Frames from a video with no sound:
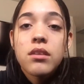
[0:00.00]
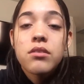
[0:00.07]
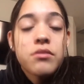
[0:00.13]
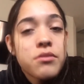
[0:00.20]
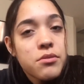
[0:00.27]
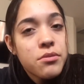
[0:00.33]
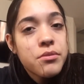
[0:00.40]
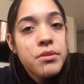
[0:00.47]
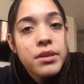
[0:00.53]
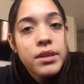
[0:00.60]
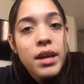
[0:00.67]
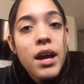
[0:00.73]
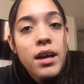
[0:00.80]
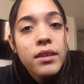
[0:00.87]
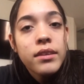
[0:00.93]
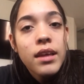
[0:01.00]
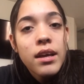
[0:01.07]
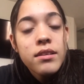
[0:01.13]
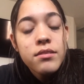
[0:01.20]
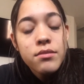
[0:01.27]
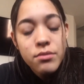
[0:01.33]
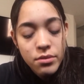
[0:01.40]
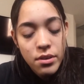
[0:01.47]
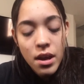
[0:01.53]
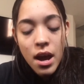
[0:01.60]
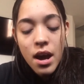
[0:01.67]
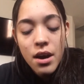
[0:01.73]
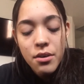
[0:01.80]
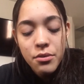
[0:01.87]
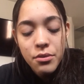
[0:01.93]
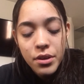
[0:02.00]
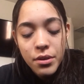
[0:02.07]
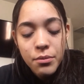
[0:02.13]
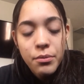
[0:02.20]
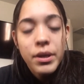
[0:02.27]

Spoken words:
so yeah, that's how it